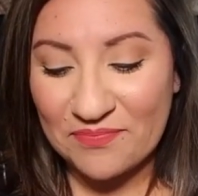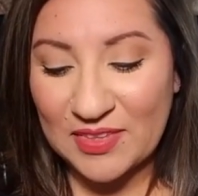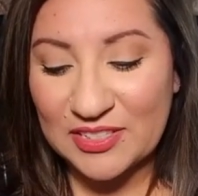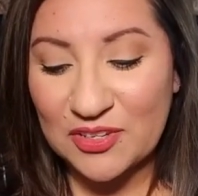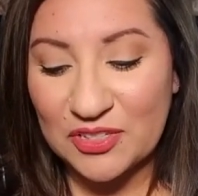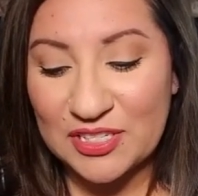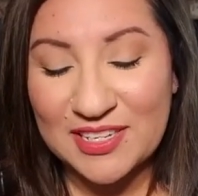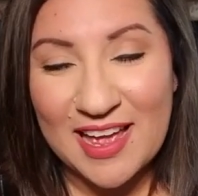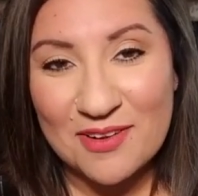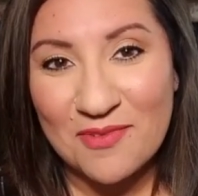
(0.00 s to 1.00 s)
So just
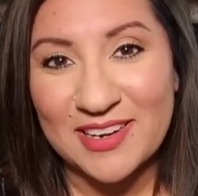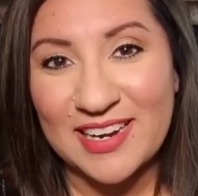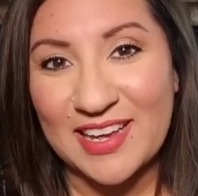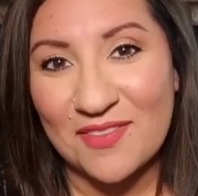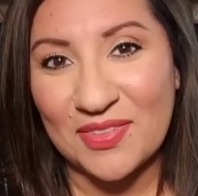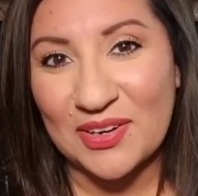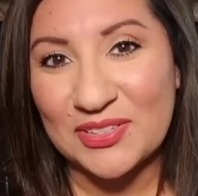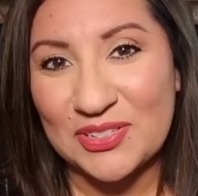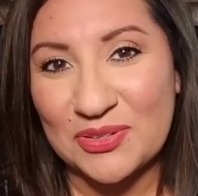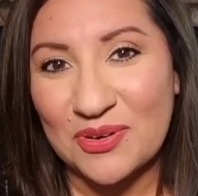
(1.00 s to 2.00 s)
kind of wanted to give their
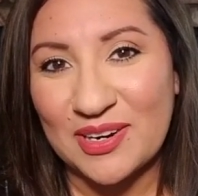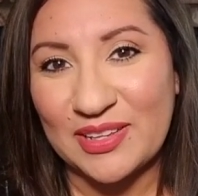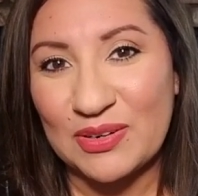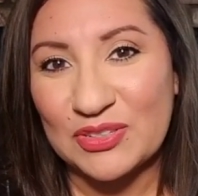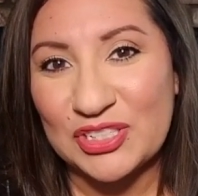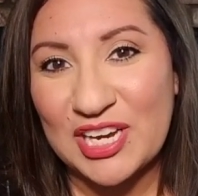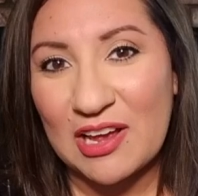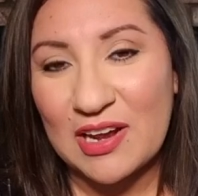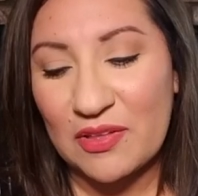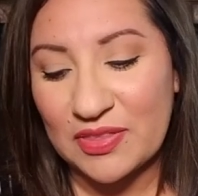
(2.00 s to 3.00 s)
store a little
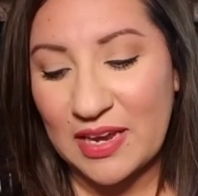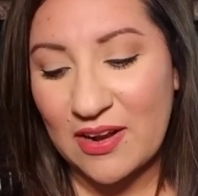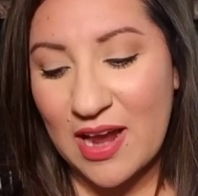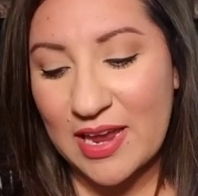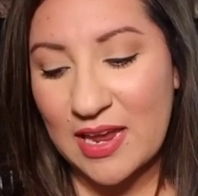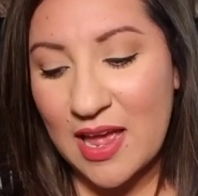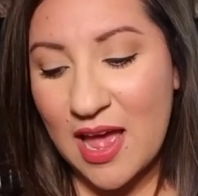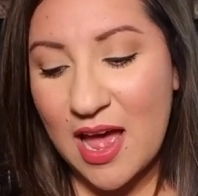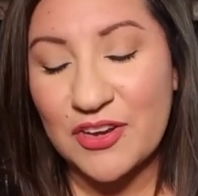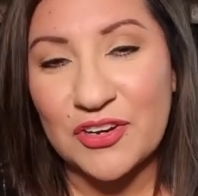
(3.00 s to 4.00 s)
shout out there. I
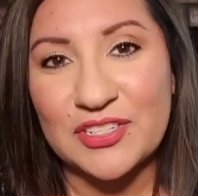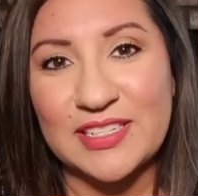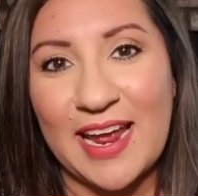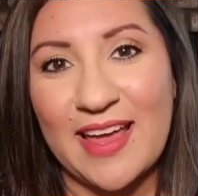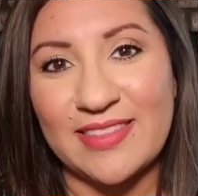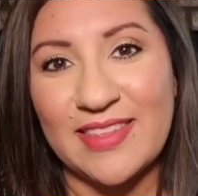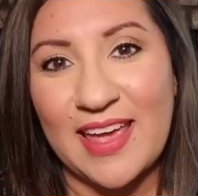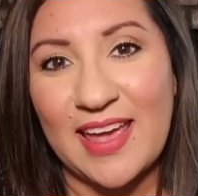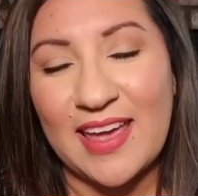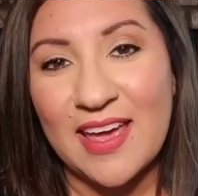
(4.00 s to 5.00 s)
understand
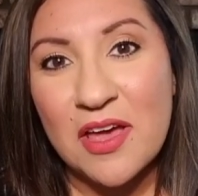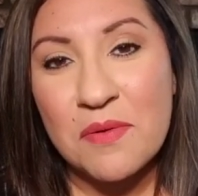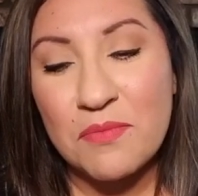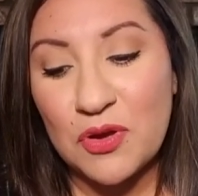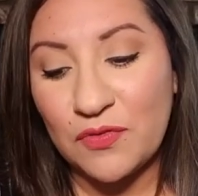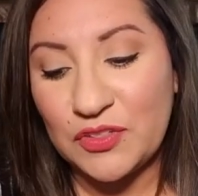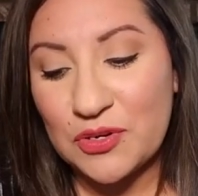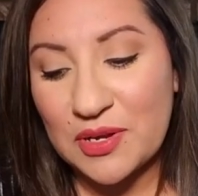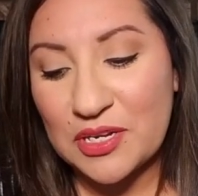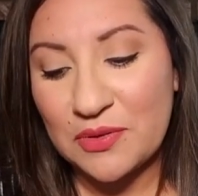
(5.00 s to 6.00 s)
they moved
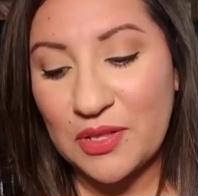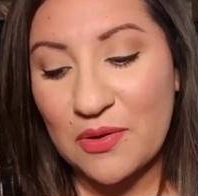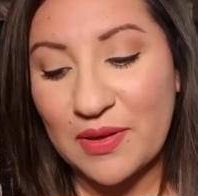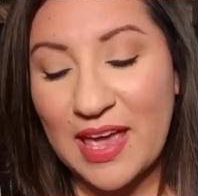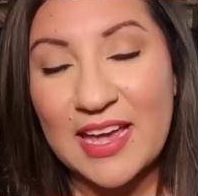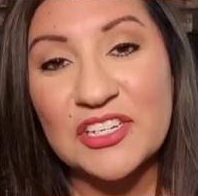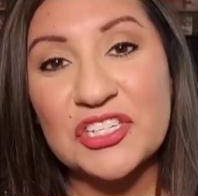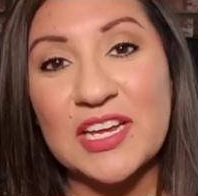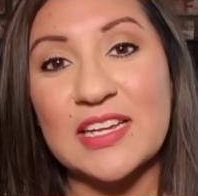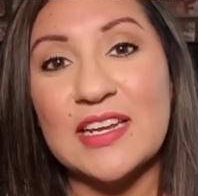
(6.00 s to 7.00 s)
to a new
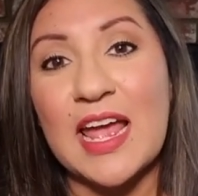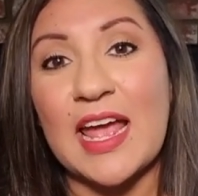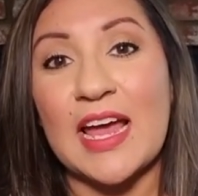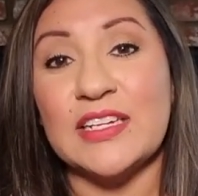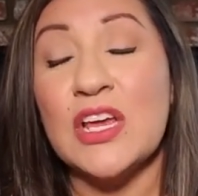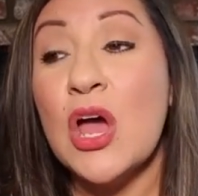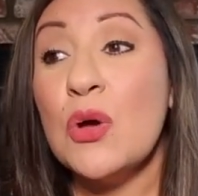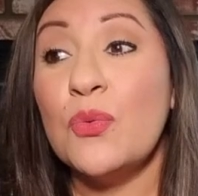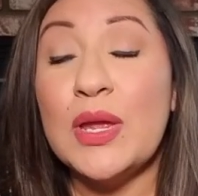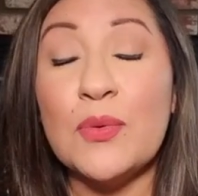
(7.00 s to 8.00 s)
location and
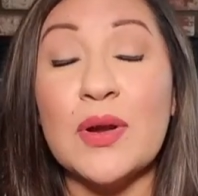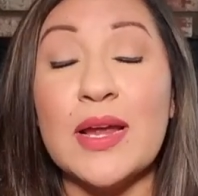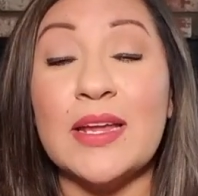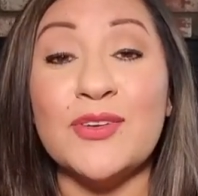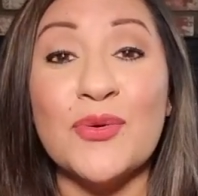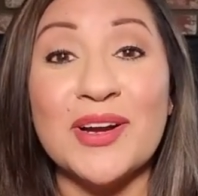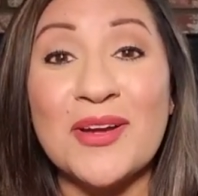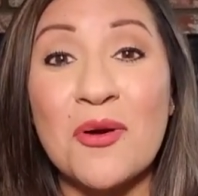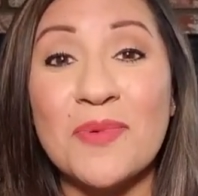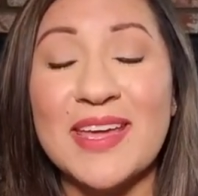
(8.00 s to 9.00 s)
we were in
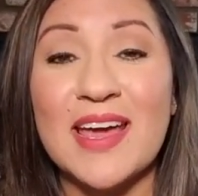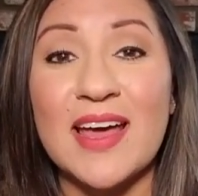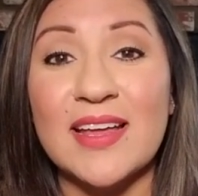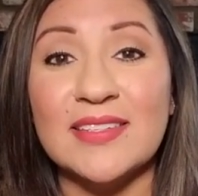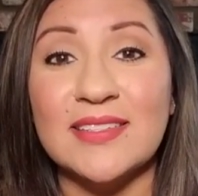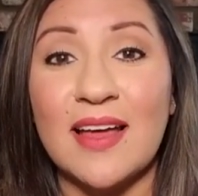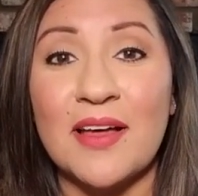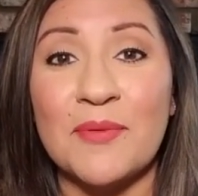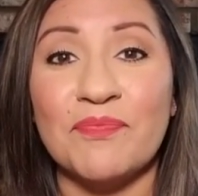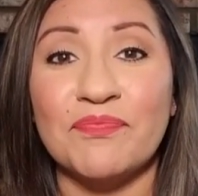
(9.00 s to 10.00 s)
Norco because
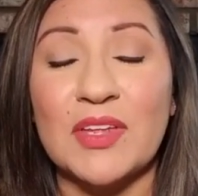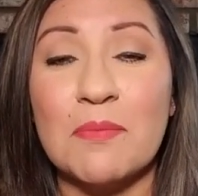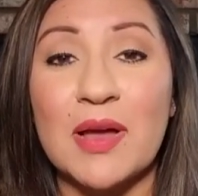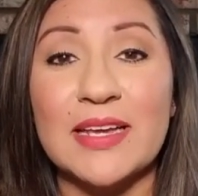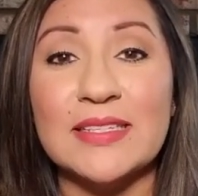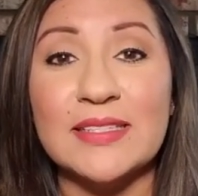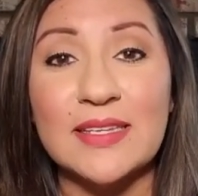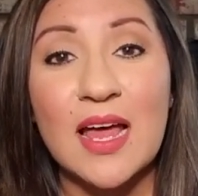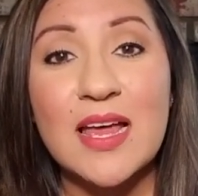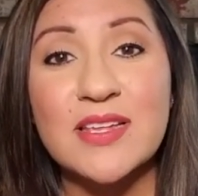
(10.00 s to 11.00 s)
my
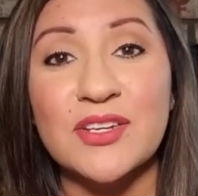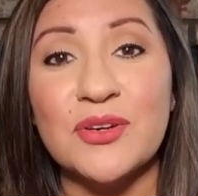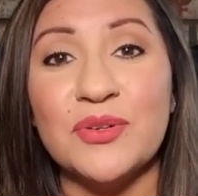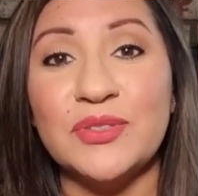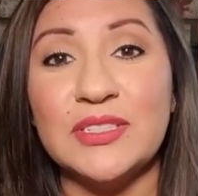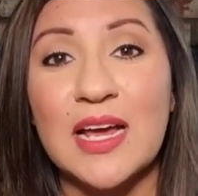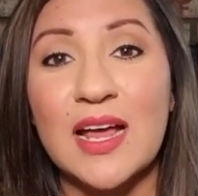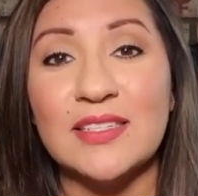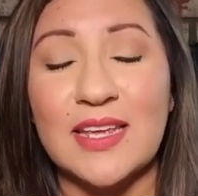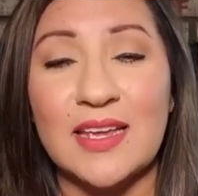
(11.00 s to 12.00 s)
son, who
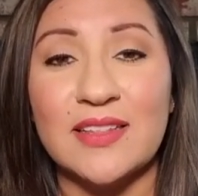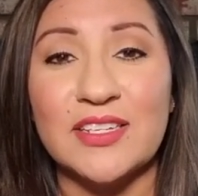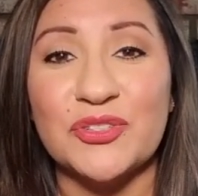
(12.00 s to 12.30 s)
does English